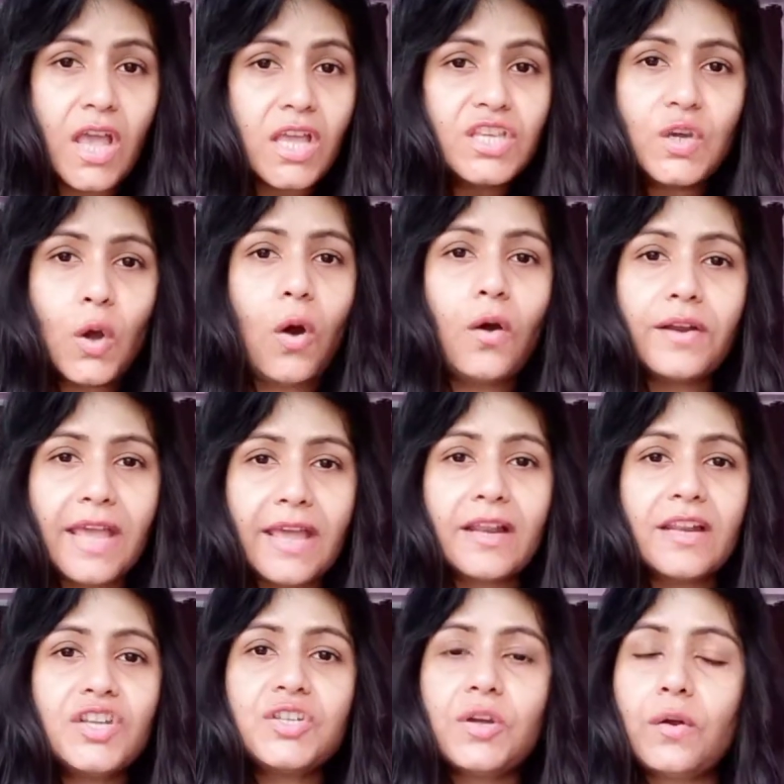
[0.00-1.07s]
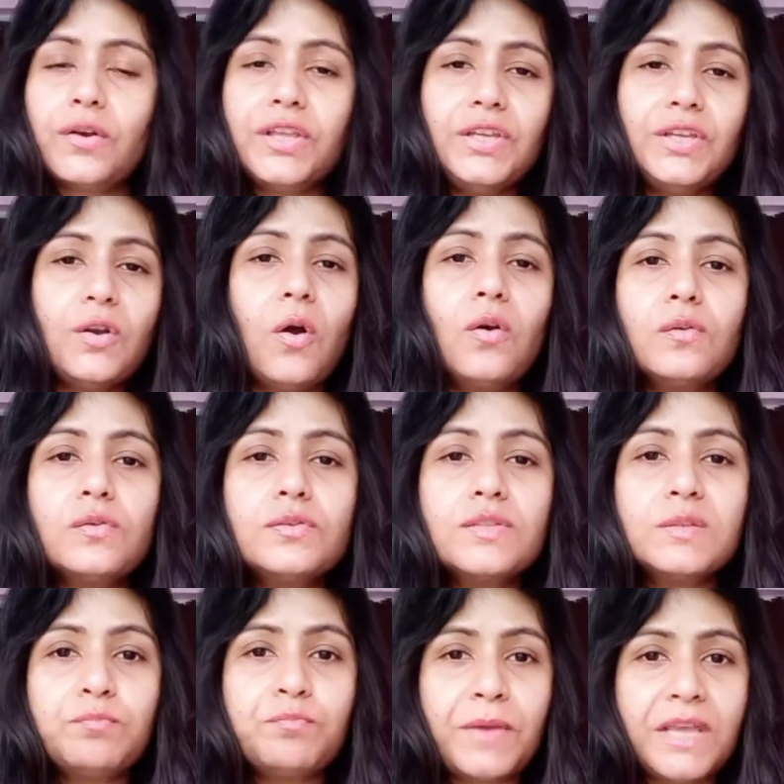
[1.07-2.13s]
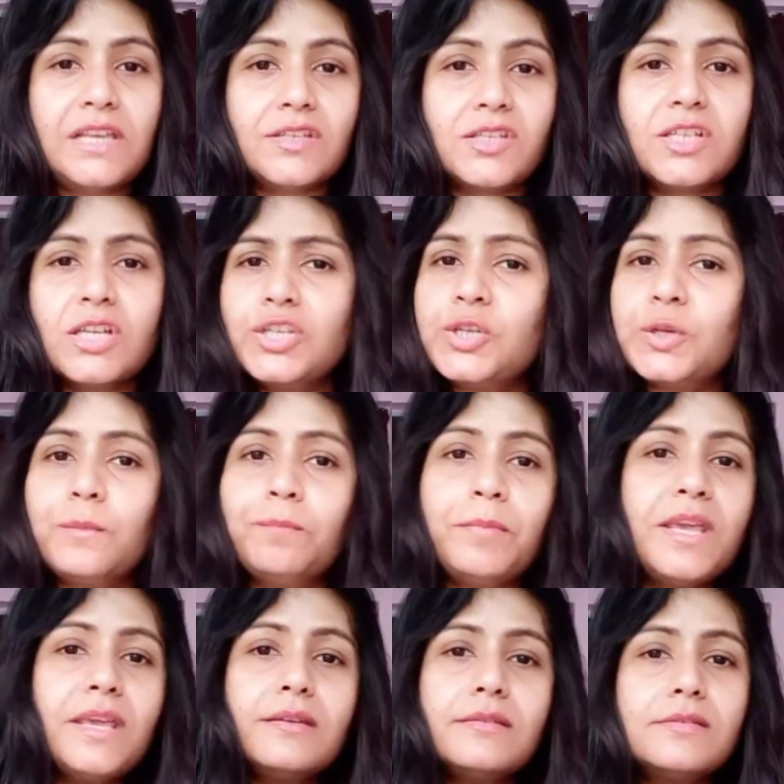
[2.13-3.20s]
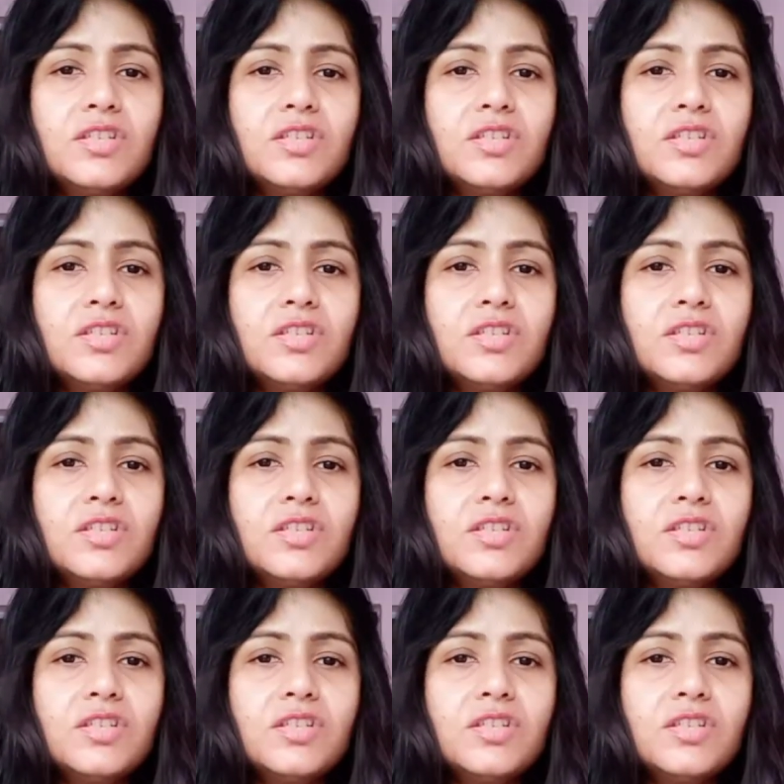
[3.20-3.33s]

Your English or your speech should be